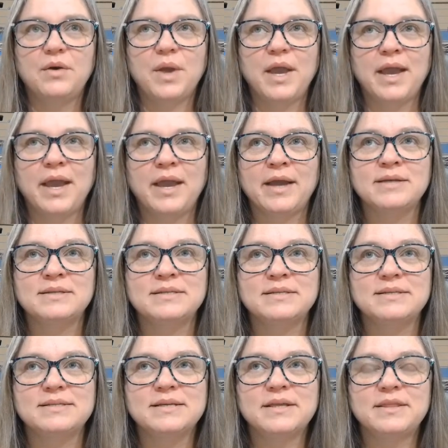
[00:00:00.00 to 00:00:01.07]

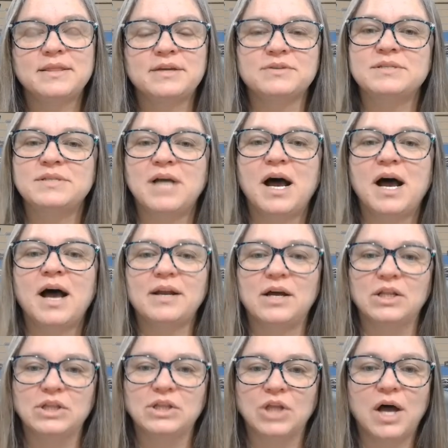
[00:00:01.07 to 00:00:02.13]
and there's not
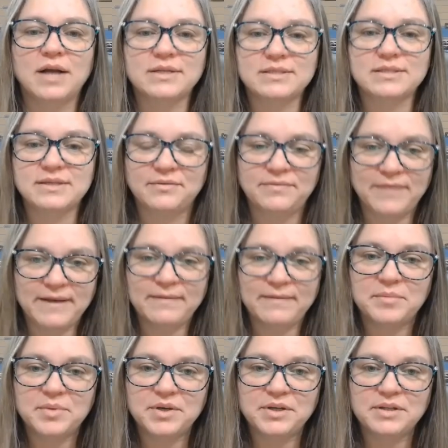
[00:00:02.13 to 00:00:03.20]
a lot
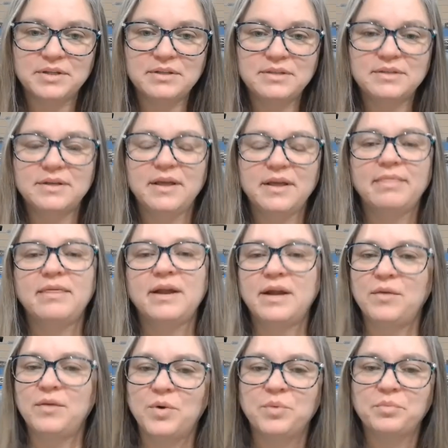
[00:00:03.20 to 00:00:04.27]
available, then
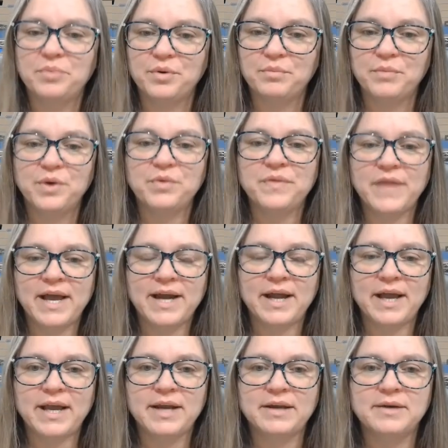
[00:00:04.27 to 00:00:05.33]
I won't promote that
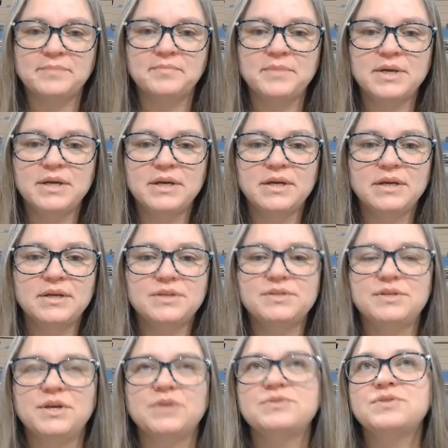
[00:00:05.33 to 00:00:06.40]
item.
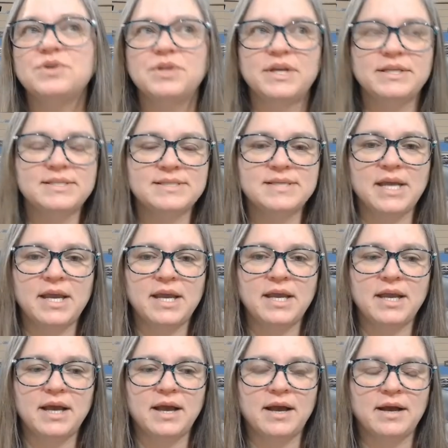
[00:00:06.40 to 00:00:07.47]
So let's
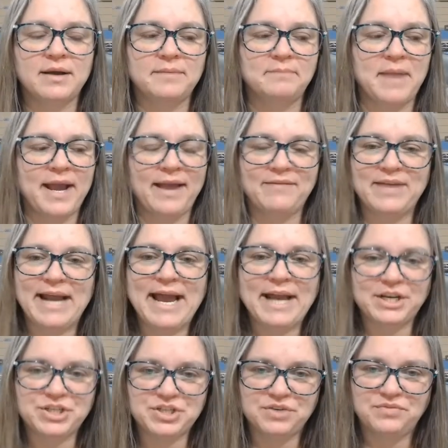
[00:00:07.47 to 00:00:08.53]
say I have an
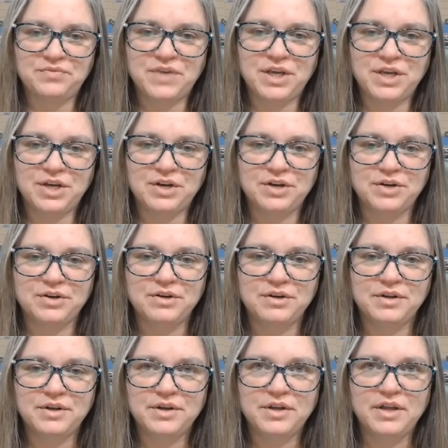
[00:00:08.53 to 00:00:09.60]
action figure
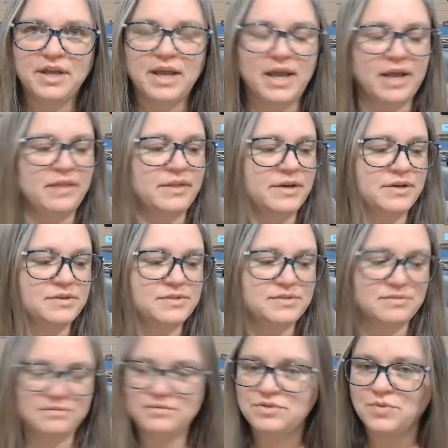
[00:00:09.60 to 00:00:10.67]
and
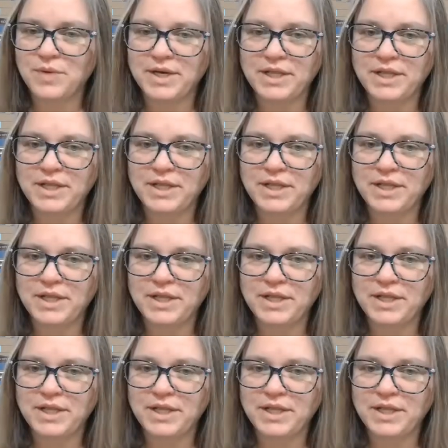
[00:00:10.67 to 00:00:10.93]
there's 20